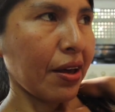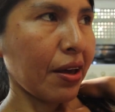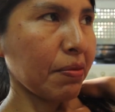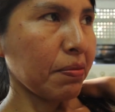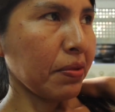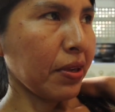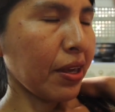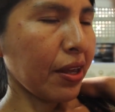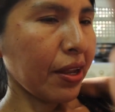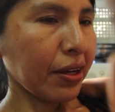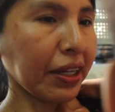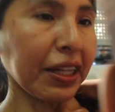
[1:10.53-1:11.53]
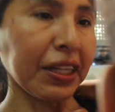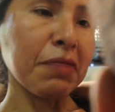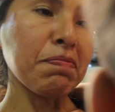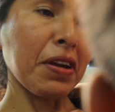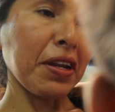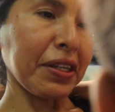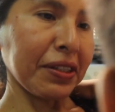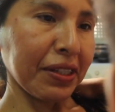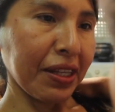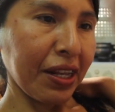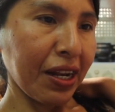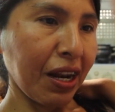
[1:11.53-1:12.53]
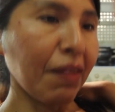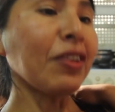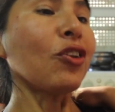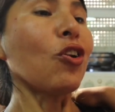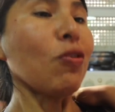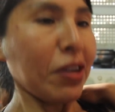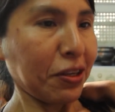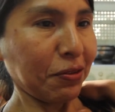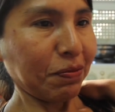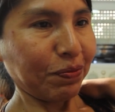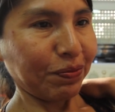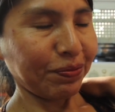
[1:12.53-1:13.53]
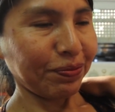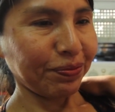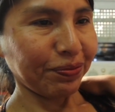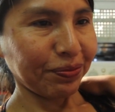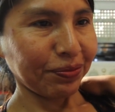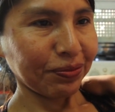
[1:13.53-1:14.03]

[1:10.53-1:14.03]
Let me see. What about washing the bathrooms? Uh, the